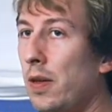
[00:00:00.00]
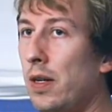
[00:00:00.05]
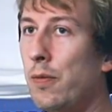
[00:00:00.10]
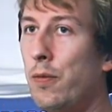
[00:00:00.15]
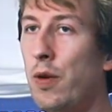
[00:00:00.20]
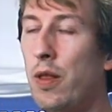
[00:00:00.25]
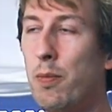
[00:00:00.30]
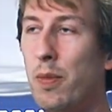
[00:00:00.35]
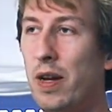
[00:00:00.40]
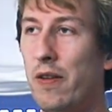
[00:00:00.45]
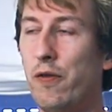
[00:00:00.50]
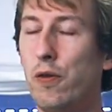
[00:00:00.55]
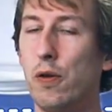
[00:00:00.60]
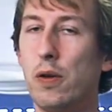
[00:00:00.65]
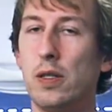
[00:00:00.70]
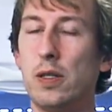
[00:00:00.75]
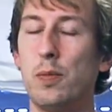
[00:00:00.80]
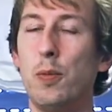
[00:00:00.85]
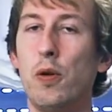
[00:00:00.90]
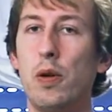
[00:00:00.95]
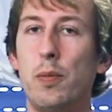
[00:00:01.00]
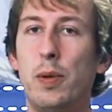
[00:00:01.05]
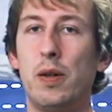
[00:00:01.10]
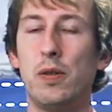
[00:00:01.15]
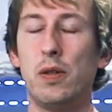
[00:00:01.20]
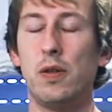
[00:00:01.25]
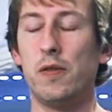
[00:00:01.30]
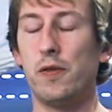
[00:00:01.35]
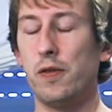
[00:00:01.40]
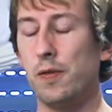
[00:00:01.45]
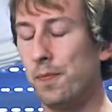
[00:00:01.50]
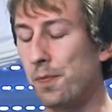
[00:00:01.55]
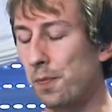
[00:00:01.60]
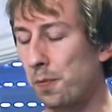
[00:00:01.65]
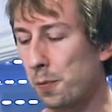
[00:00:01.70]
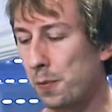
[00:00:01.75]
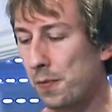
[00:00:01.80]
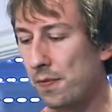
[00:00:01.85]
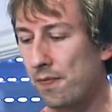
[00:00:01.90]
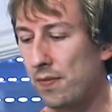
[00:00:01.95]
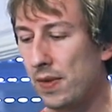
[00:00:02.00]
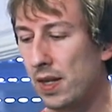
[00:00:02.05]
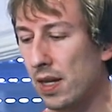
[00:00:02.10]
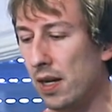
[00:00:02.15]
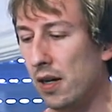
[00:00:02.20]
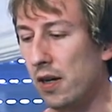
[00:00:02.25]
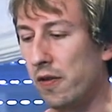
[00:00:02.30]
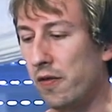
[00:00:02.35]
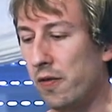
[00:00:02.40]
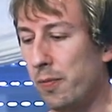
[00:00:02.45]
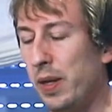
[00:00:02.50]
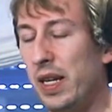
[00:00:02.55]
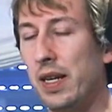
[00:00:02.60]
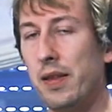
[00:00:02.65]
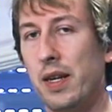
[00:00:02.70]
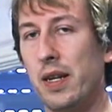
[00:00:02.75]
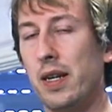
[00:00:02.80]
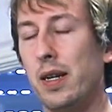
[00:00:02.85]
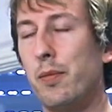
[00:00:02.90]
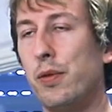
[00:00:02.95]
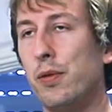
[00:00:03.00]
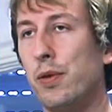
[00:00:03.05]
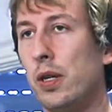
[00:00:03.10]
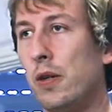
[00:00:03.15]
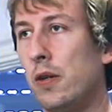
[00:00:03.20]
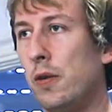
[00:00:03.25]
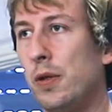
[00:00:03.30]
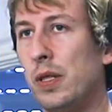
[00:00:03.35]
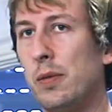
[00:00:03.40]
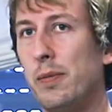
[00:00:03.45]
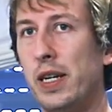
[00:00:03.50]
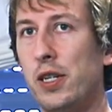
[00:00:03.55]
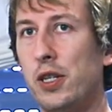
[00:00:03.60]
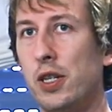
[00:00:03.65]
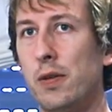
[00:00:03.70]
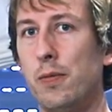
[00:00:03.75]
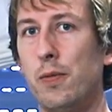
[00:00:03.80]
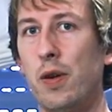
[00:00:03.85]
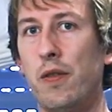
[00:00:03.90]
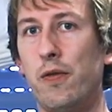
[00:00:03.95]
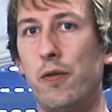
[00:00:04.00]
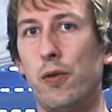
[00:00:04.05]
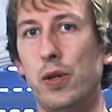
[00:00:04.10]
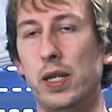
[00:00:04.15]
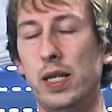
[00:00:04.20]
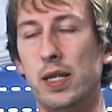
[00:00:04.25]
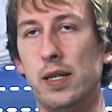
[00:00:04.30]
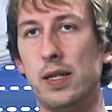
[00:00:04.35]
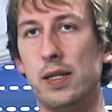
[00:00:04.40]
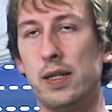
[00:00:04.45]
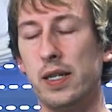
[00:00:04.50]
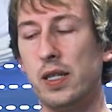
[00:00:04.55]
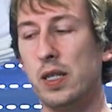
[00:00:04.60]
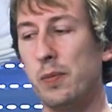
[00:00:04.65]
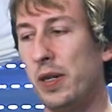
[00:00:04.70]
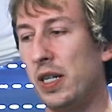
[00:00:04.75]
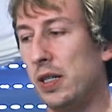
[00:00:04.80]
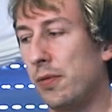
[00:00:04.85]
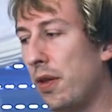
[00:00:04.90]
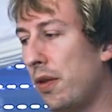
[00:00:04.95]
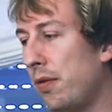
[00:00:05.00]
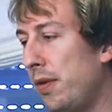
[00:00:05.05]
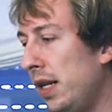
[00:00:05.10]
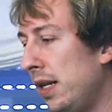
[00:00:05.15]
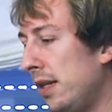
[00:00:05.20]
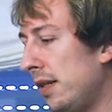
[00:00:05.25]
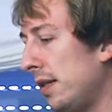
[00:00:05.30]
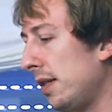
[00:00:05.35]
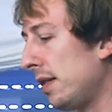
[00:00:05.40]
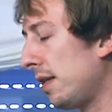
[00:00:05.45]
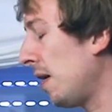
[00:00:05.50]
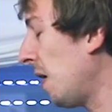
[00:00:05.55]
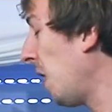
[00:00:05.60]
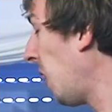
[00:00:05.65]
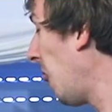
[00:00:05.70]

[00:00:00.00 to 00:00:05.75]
With my small amount of beer that I brew, I always mash in with 4 liters and spart with 3 liters.